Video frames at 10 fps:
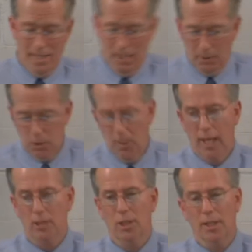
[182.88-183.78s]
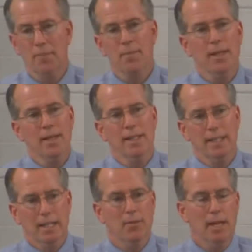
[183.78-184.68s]
how much we actually
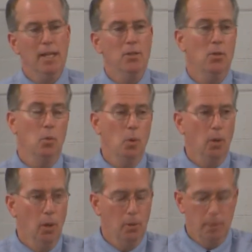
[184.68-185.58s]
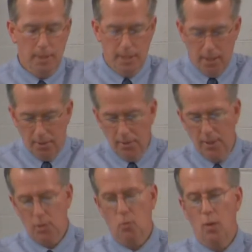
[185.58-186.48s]
give into the world. But the other
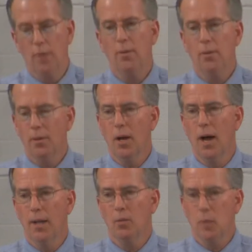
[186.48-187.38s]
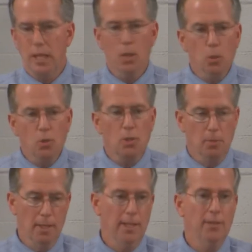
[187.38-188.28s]
is whether or not we use the
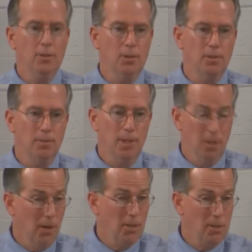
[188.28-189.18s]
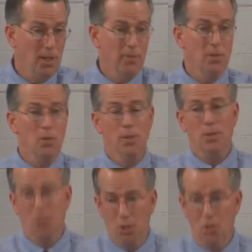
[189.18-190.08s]
means that God has given to
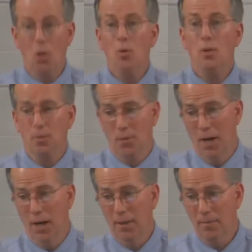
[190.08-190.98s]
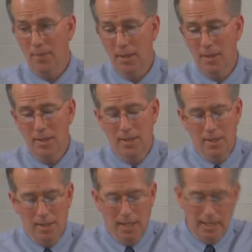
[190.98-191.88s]
us to stoke the fire
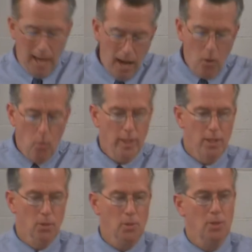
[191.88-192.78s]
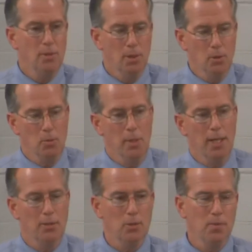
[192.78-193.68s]
and how we use those
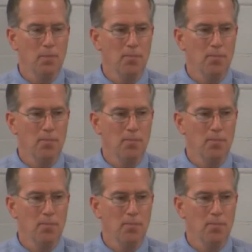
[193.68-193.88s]
means.